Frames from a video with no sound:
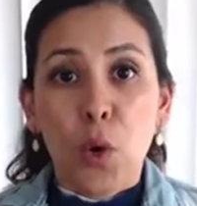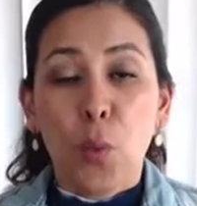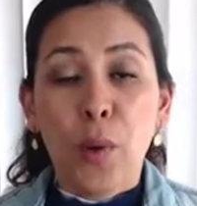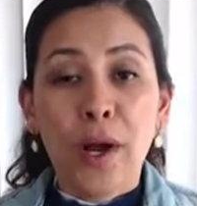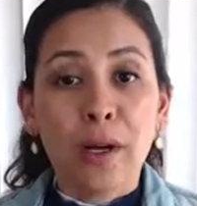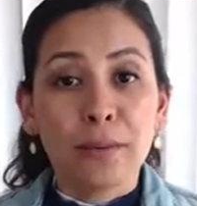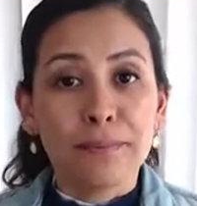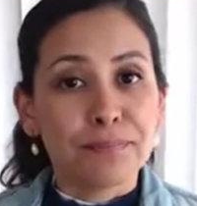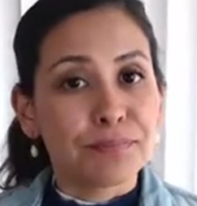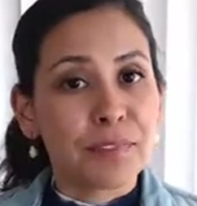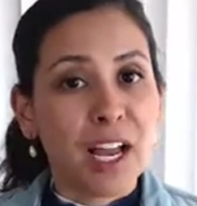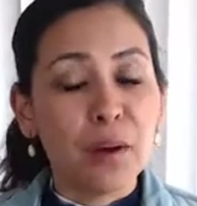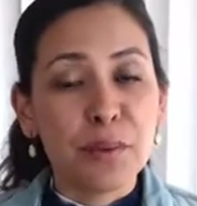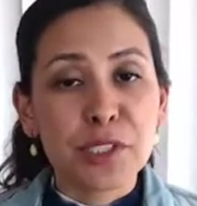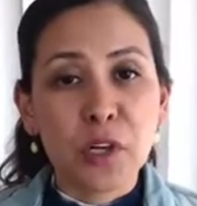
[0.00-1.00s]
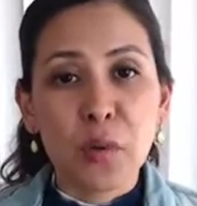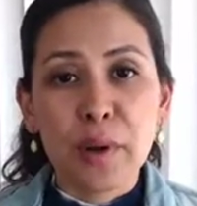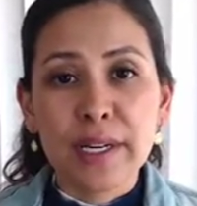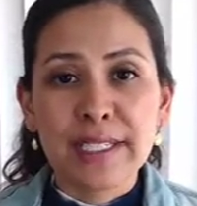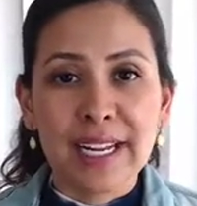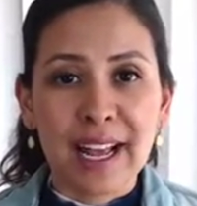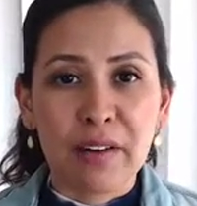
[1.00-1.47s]
Well, I was
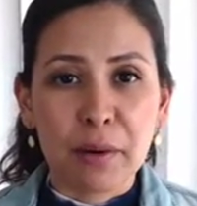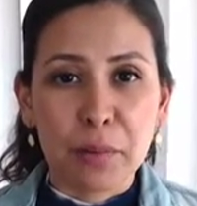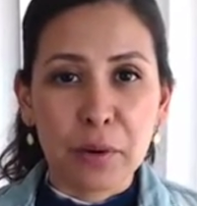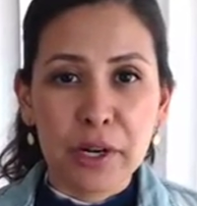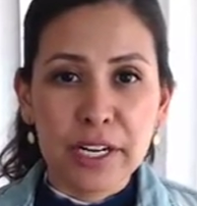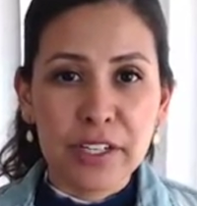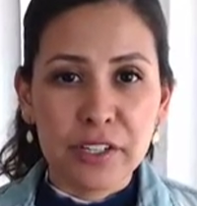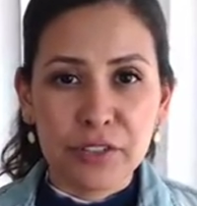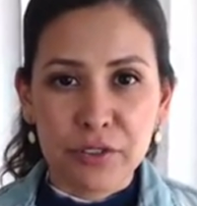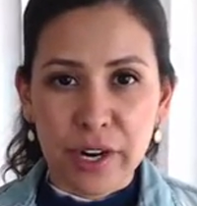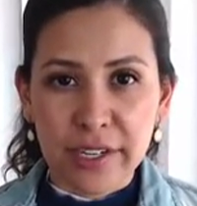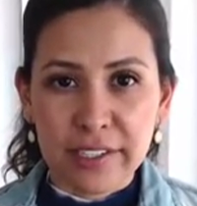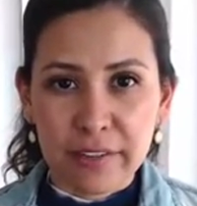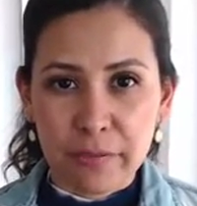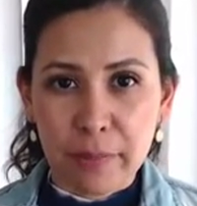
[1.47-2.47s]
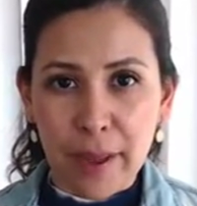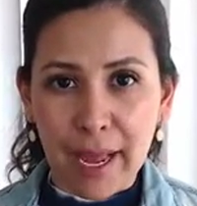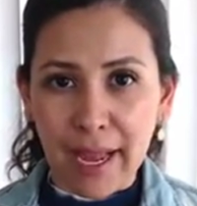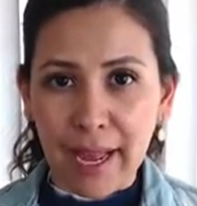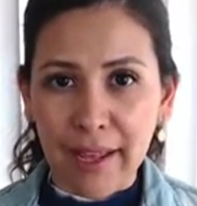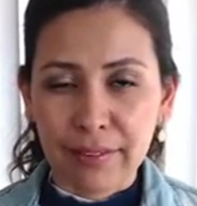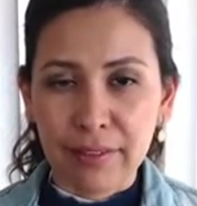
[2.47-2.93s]
going down a pretty destructive
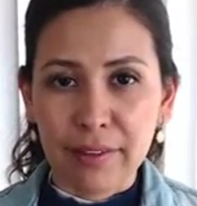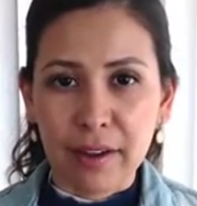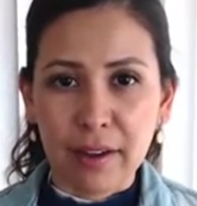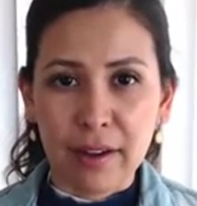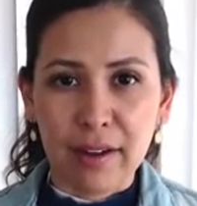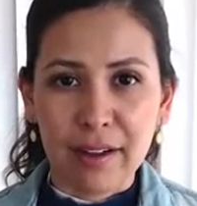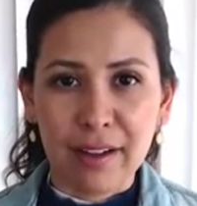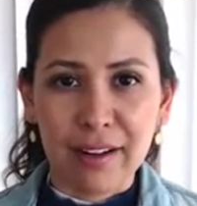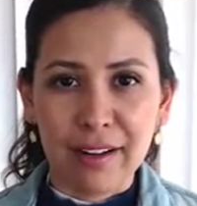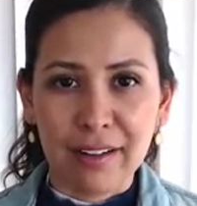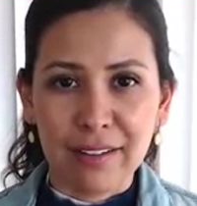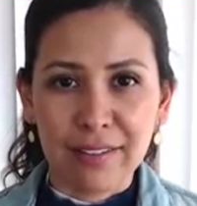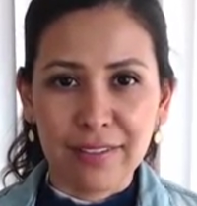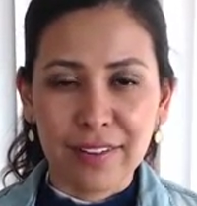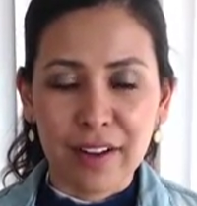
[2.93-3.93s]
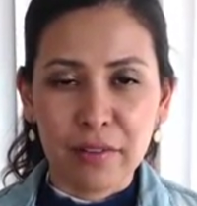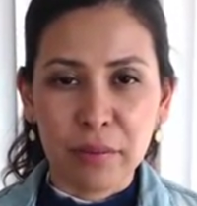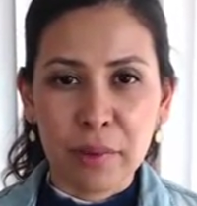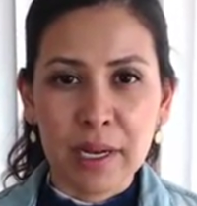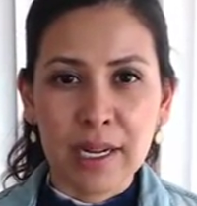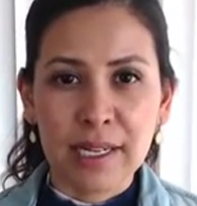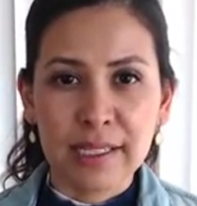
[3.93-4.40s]
path of
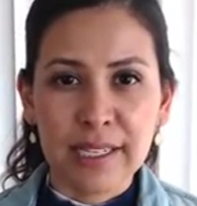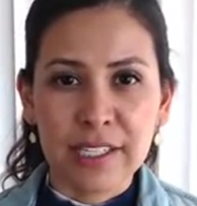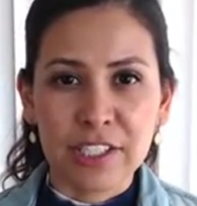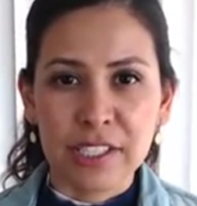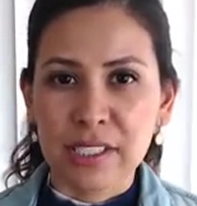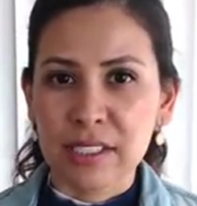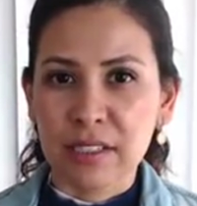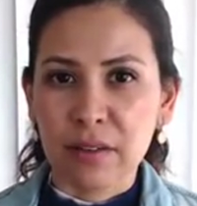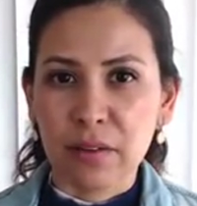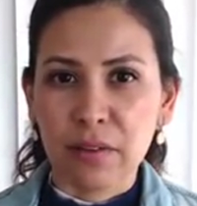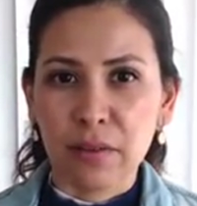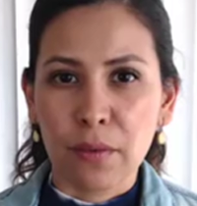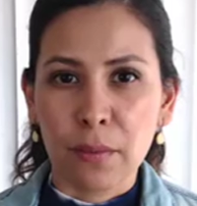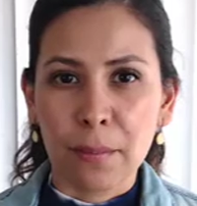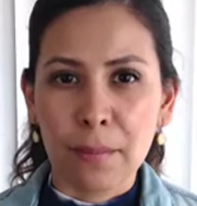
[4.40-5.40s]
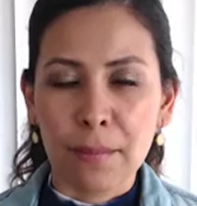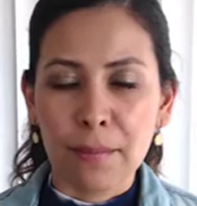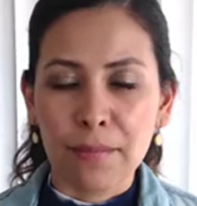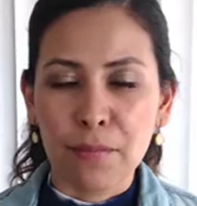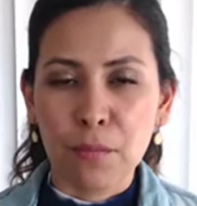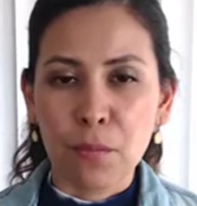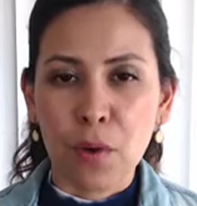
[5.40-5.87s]
really just
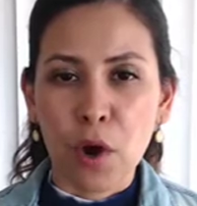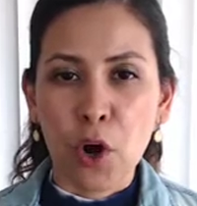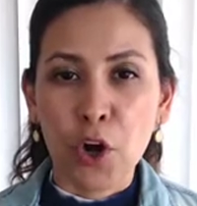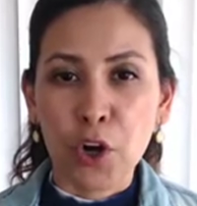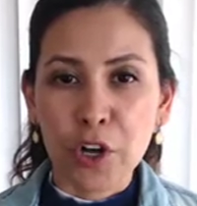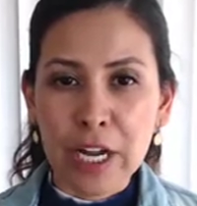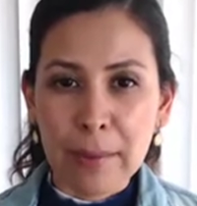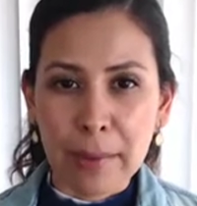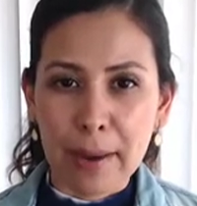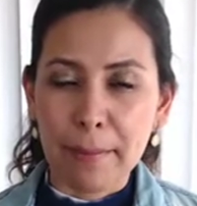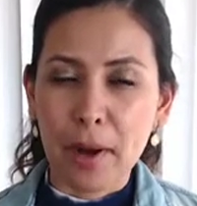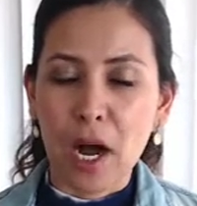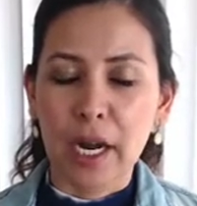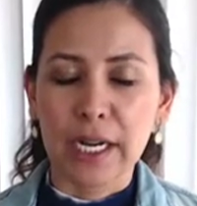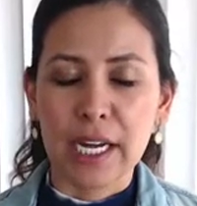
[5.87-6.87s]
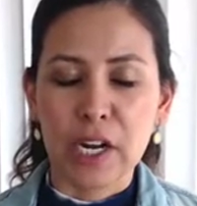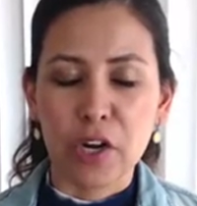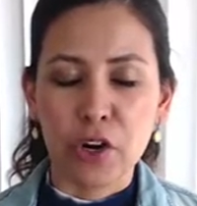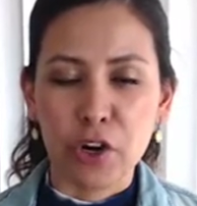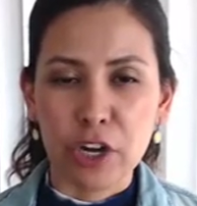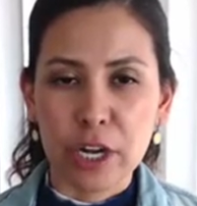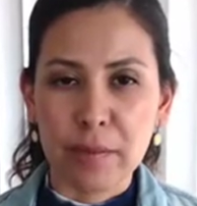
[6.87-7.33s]
hurting my body,
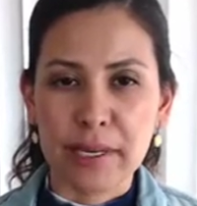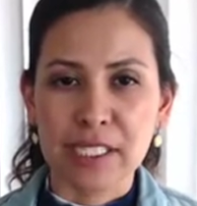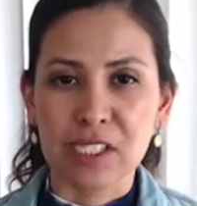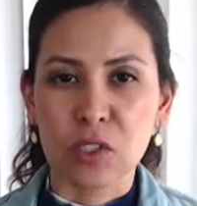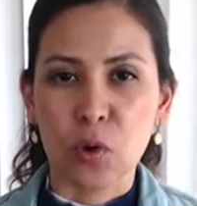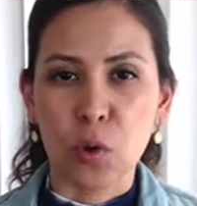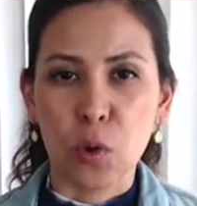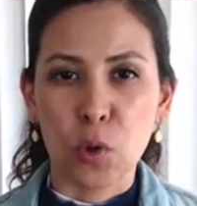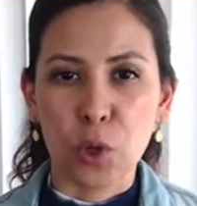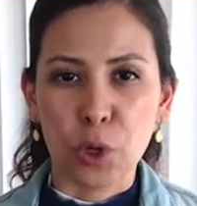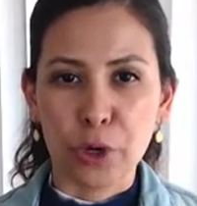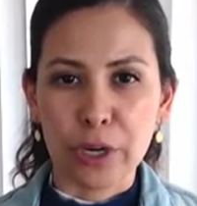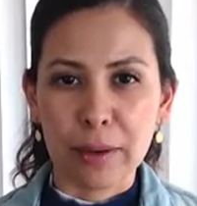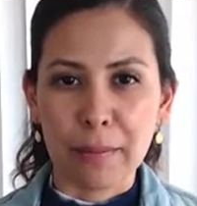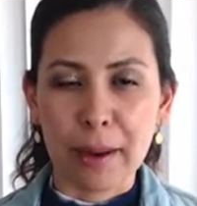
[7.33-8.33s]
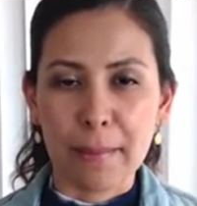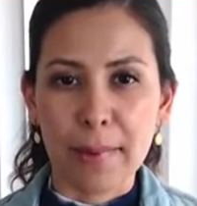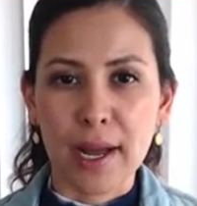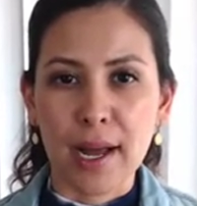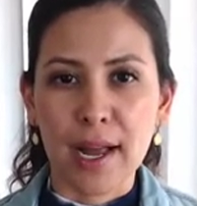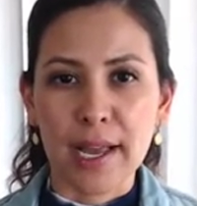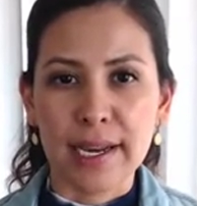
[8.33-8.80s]
hurting my soul, hurting my
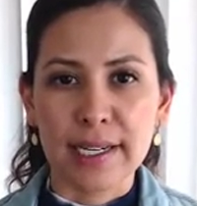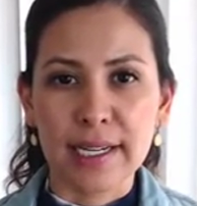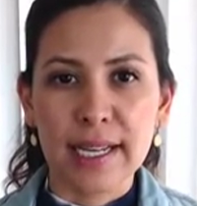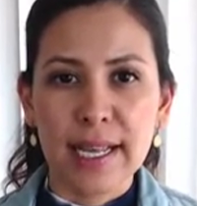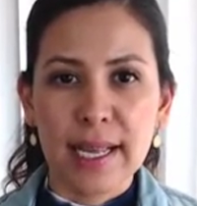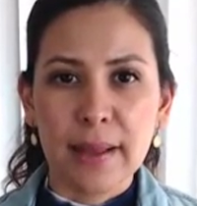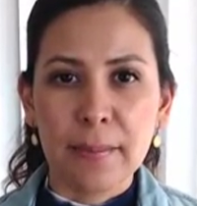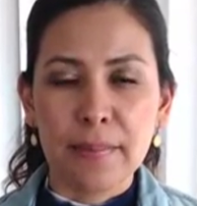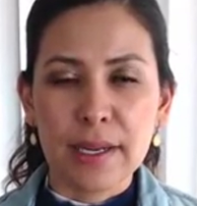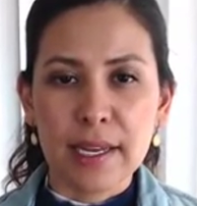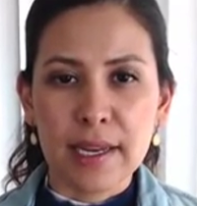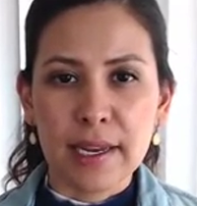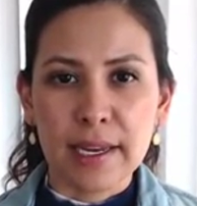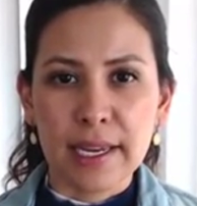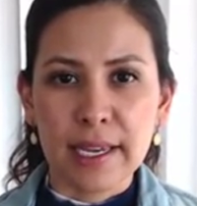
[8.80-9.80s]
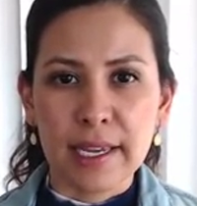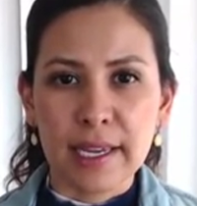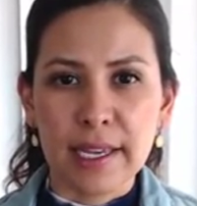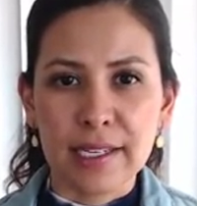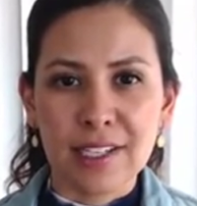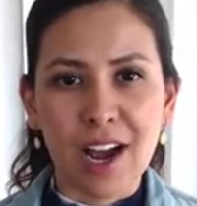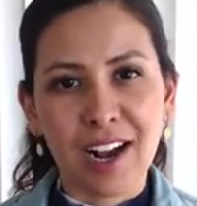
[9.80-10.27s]
mind, being
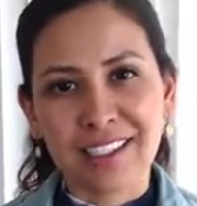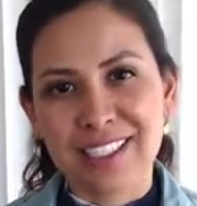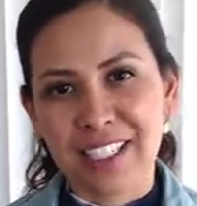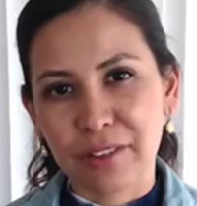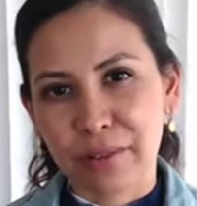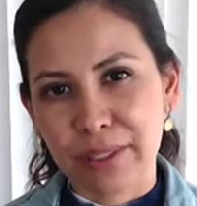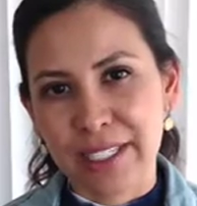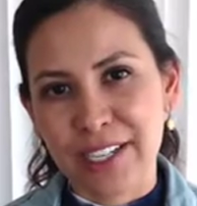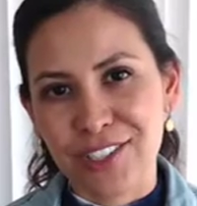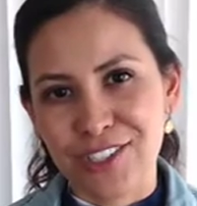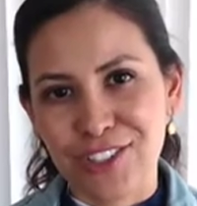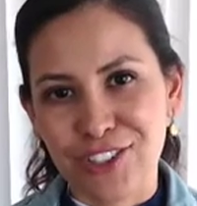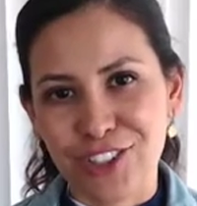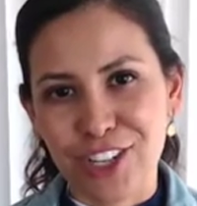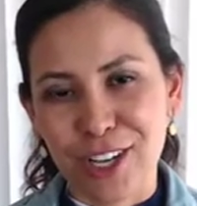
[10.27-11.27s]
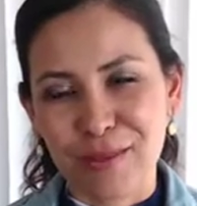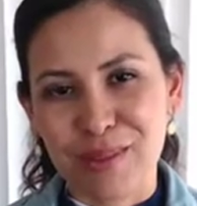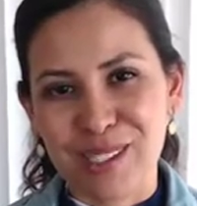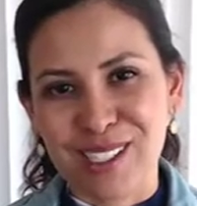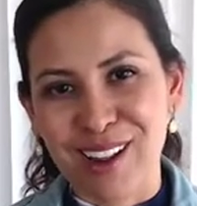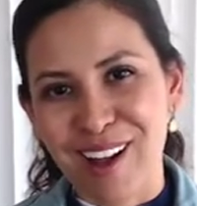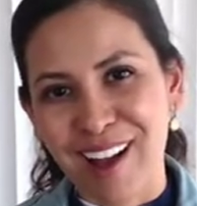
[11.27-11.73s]
in toxic
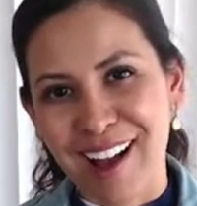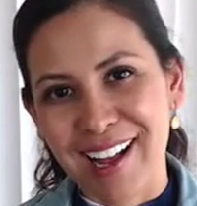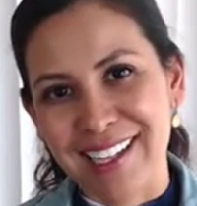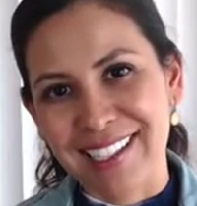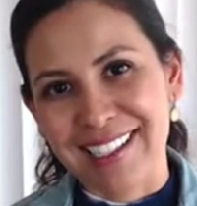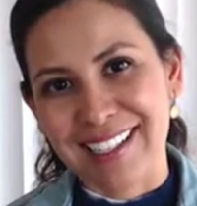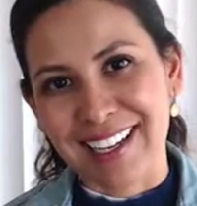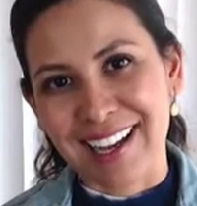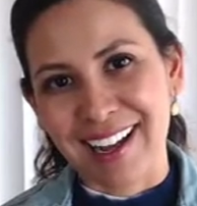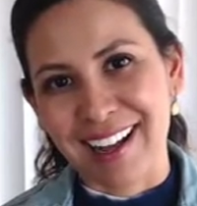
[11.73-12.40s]
relationships, not